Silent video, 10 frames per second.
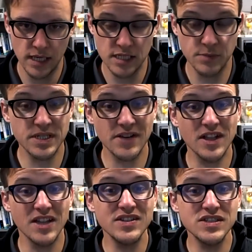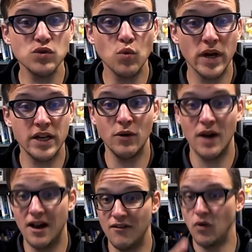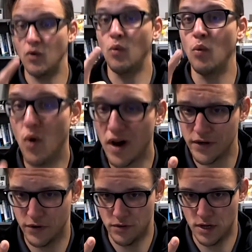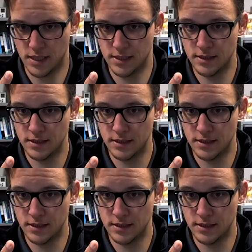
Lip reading: Specifically, this is when you have one neuron,